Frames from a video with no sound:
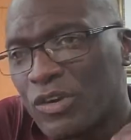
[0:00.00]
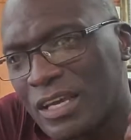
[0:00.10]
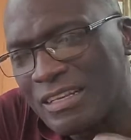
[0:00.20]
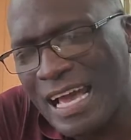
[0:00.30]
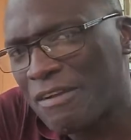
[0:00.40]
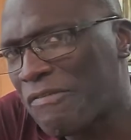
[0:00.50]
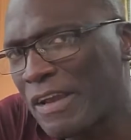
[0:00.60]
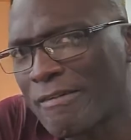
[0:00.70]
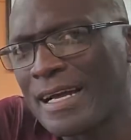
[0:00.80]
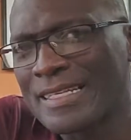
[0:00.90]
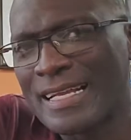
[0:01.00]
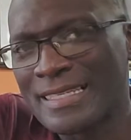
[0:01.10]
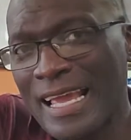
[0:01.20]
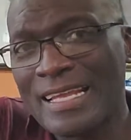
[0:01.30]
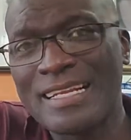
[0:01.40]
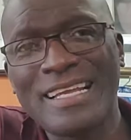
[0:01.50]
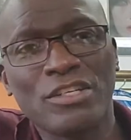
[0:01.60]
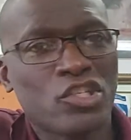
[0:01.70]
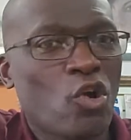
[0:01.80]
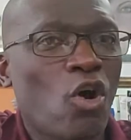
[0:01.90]
can kind of figure out that date, and then
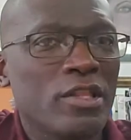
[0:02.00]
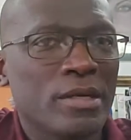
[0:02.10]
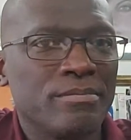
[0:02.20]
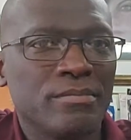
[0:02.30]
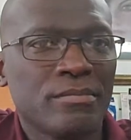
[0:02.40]
just call them.